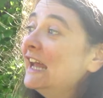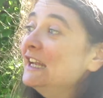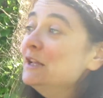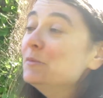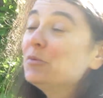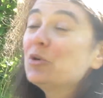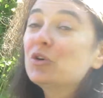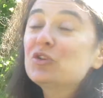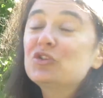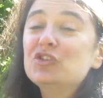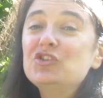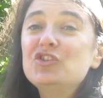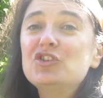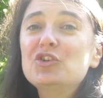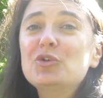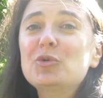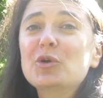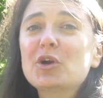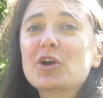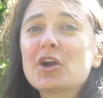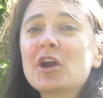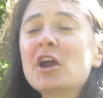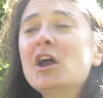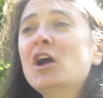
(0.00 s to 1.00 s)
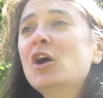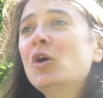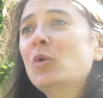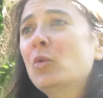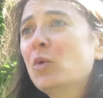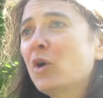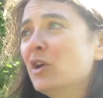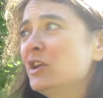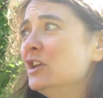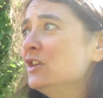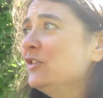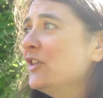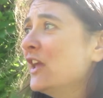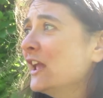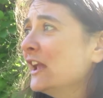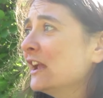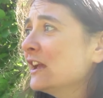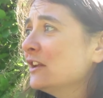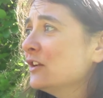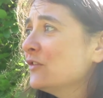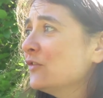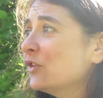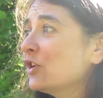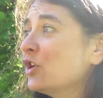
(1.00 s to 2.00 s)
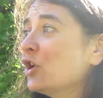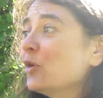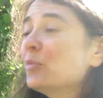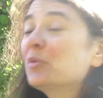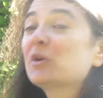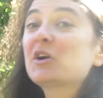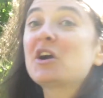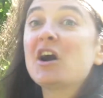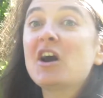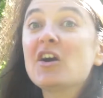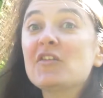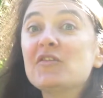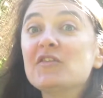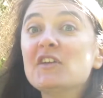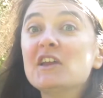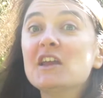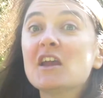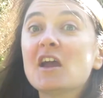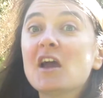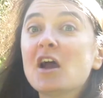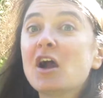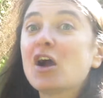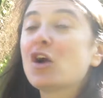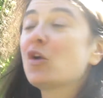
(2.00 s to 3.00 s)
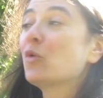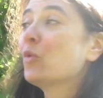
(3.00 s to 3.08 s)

And he put it to her, were you thinking of a cup of coffee